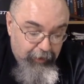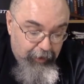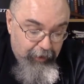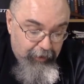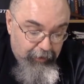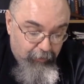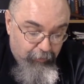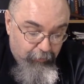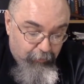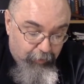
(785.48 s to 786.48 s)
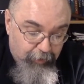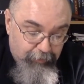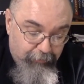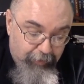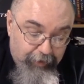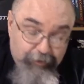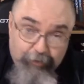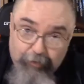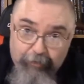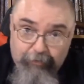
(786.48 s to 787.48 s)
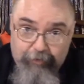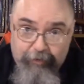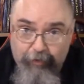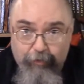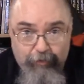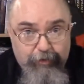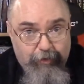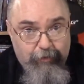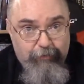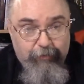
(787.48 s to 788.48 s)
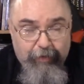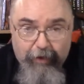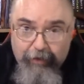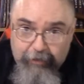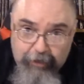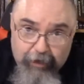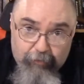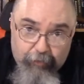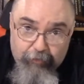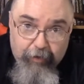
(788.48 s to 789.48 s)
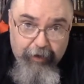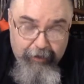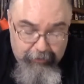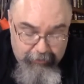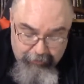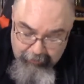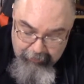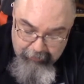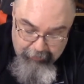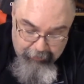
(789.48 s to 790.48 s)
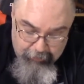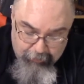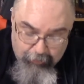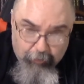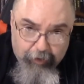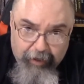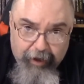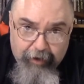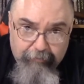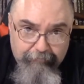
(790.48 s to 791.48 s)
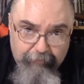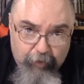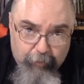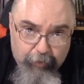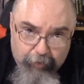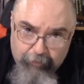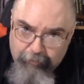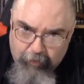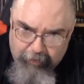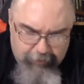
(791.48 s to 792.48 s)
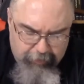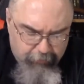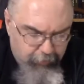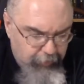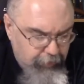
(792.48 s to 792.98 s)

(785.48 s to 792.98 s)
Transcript: and it only requires a vac suit of 0. So if you've got like a jack of all trades, then you can wear that. You can put all that stuff on.